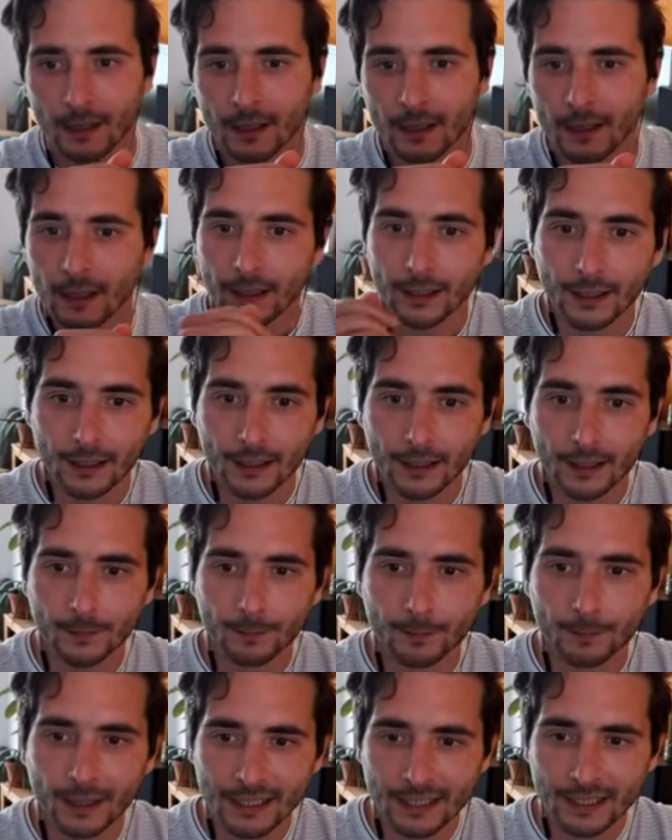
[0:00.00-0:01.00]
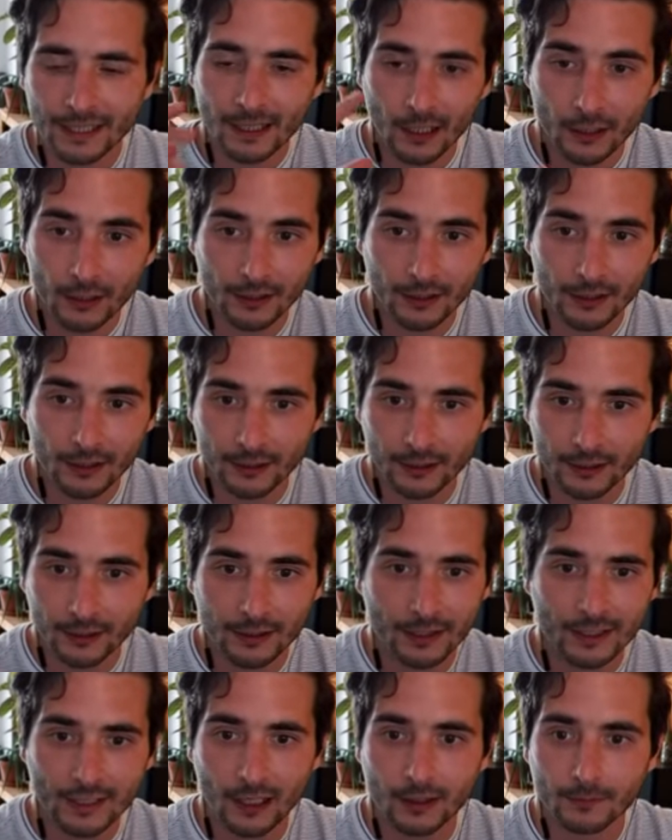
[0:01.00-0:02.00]
But these are
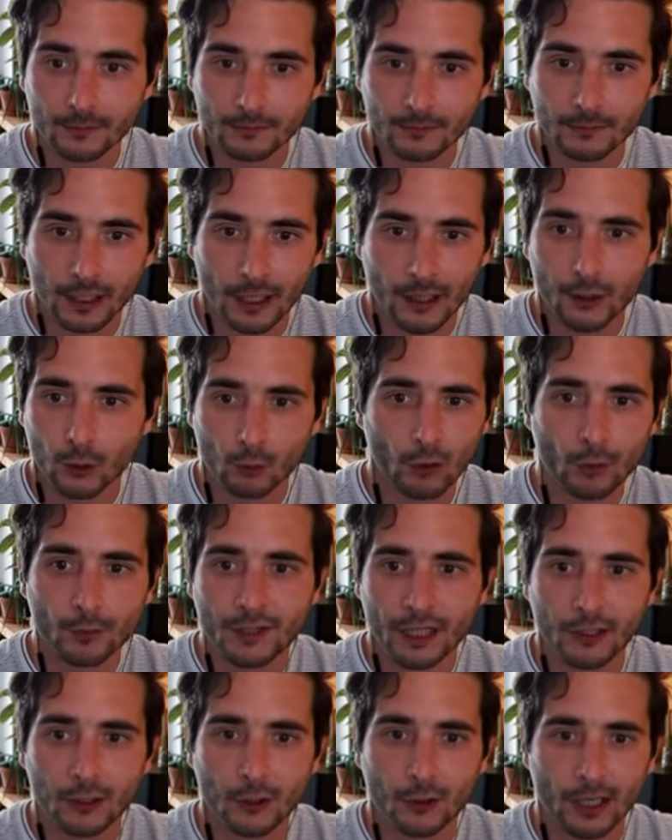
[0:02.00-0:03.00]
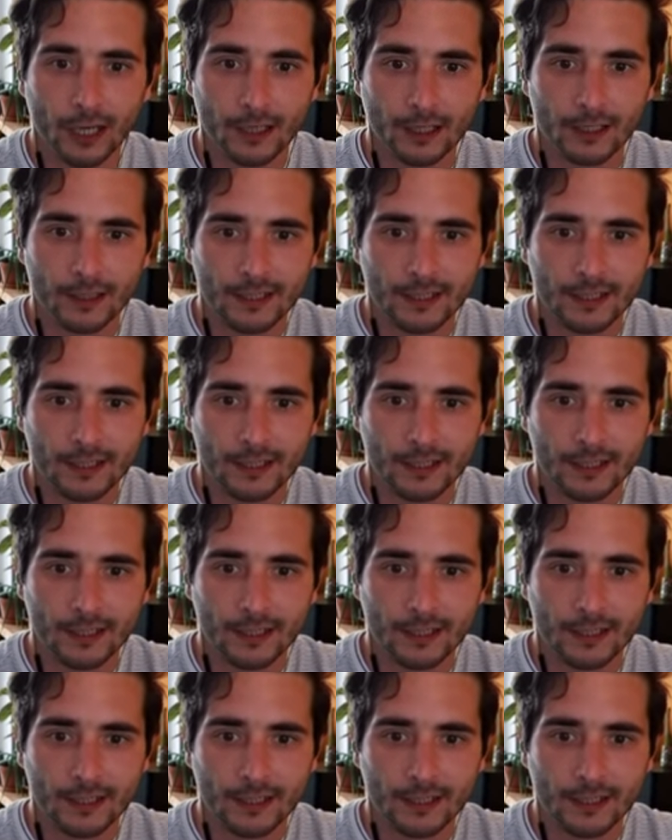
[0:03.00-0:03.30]
other groups that you can